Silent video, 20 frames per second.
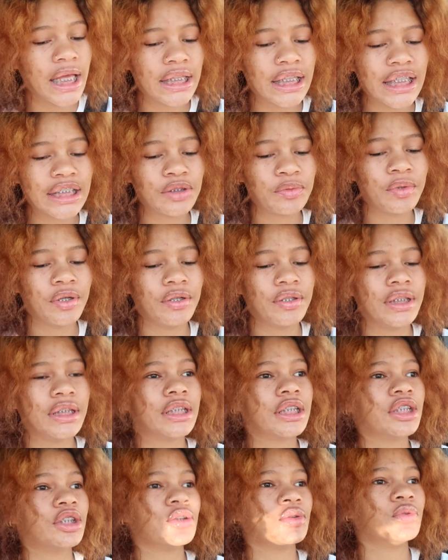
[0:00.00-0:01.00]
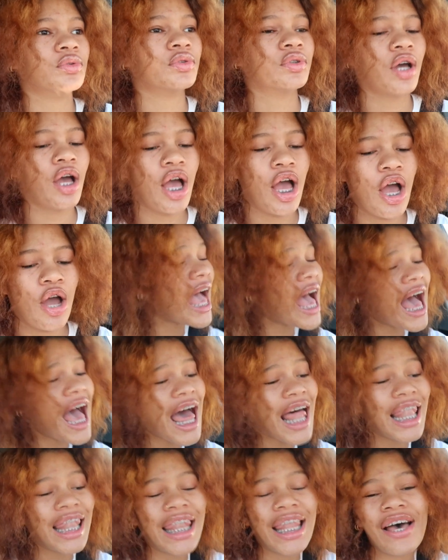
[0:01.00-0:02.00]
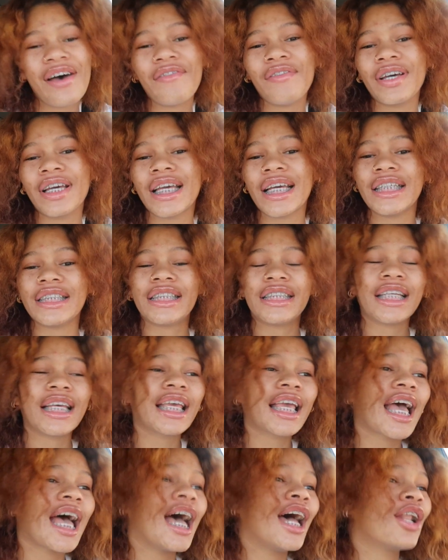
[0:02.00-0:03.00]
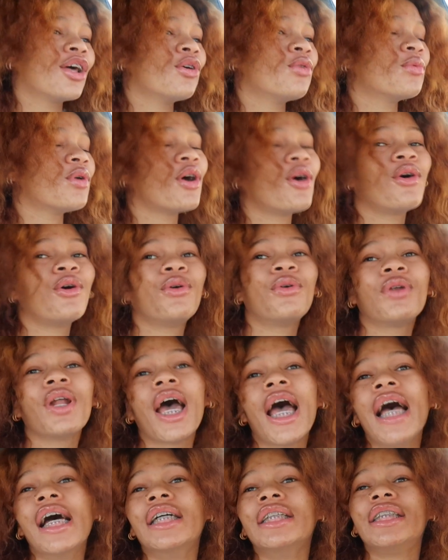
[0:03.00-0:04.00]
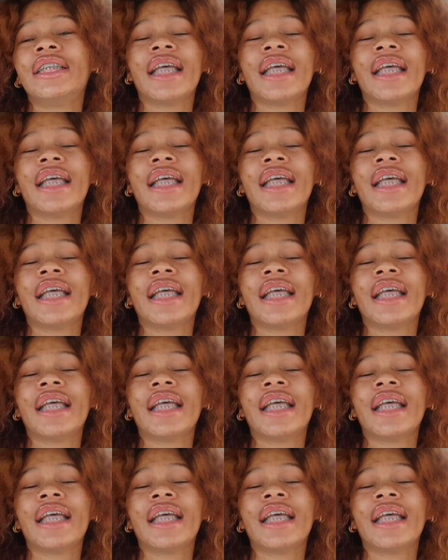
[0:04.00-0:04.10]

that's what we're gonna listen to. I love her cause she got her own.